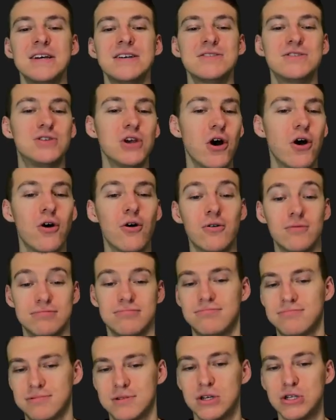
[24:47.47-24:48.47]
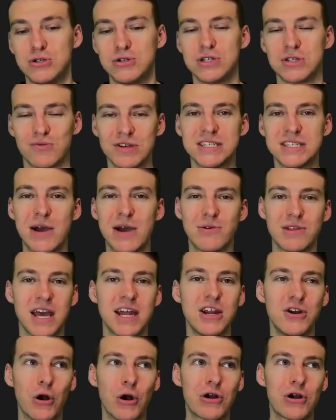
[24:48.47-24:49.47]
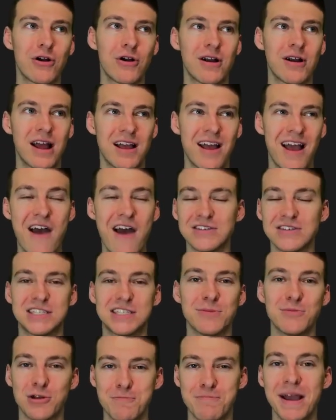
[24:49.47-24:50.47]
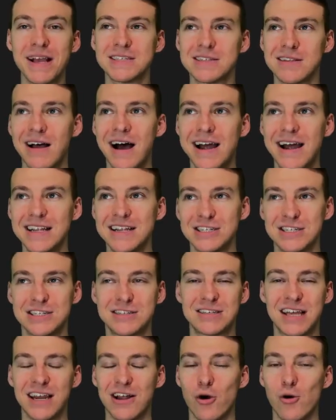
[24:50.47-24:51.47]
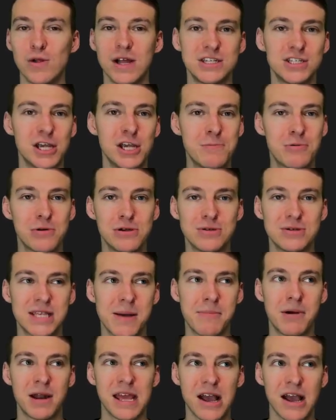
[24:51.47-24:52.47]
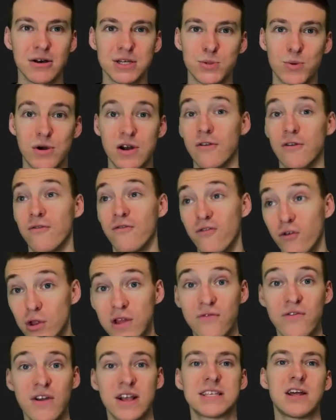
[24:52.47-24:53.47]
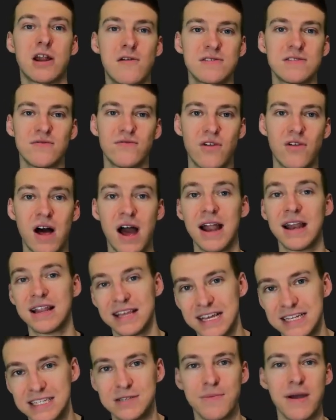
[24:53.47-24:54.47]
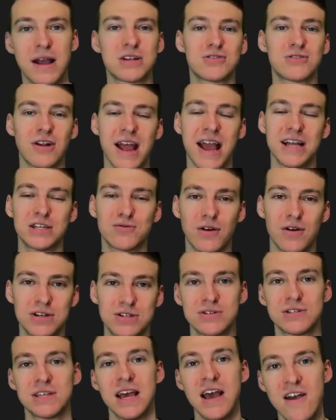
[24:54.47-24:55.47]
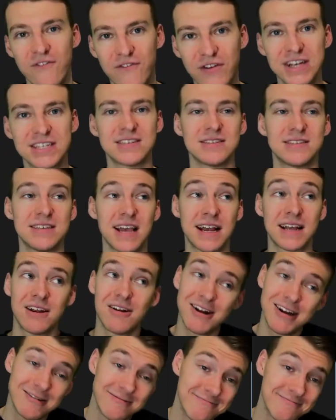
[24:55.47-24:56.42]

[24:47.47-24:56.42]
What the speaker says: So could you just reset with Hendon Hooker, have a similar baseline, and just get a whole lot cheaper, use that money elsewhere to fully fix that offensive line, get some extra edge rushers, fix the secondary?